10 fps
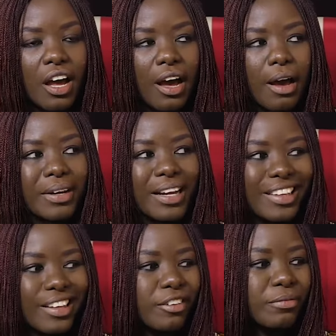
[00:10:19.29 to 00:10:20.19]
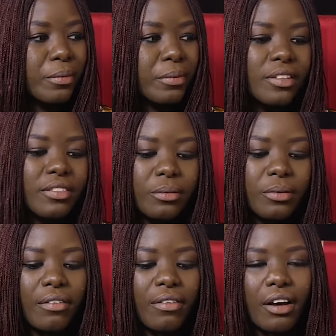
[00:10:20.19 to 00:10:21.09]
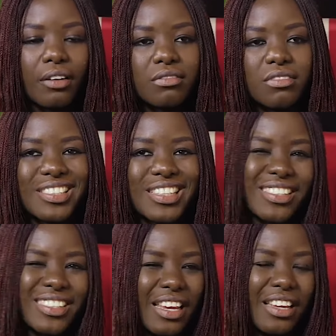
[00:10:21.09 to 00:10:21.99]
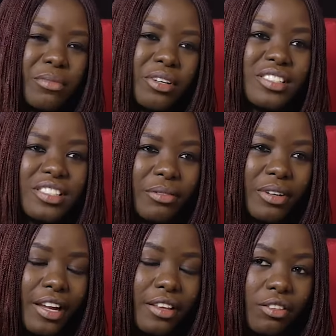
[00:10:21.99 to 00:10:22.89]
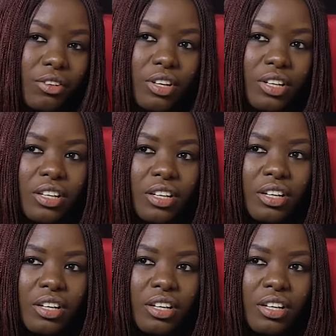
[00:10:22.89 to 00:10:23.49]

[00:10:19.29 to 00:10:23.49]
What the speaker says: And I think it was probably somewhere around 6 to 8 months in when I thought,